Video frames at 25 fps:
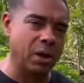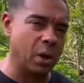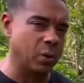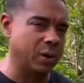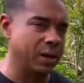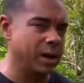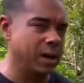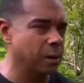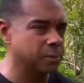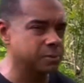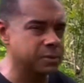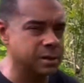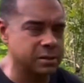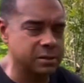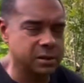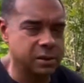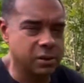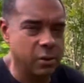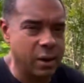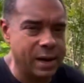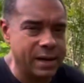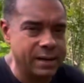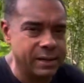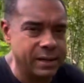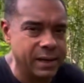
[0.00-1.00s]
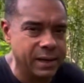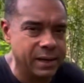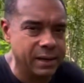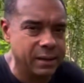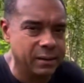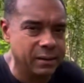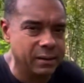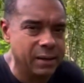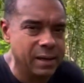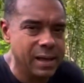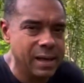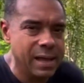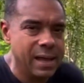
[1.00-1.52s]
It helps us a great deal,
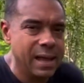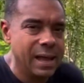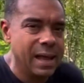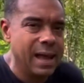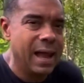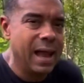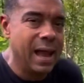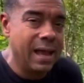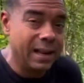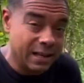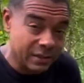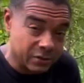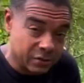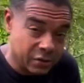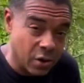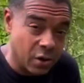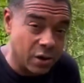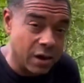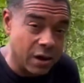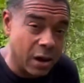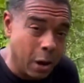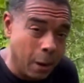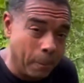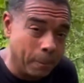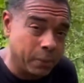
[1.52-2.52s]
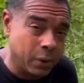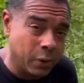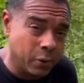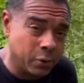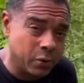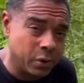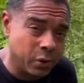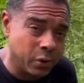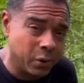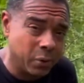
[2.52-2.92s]
and it's going to help you too.